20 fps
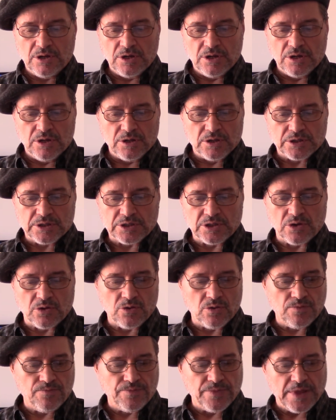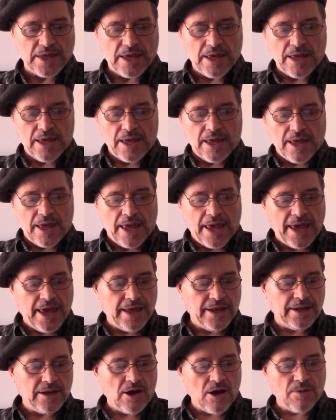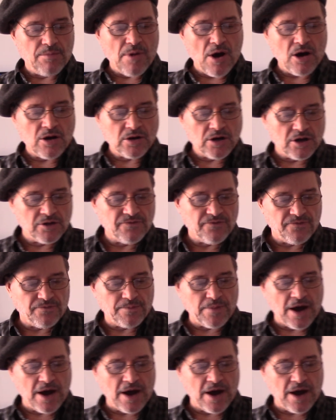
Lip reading: So, and among of my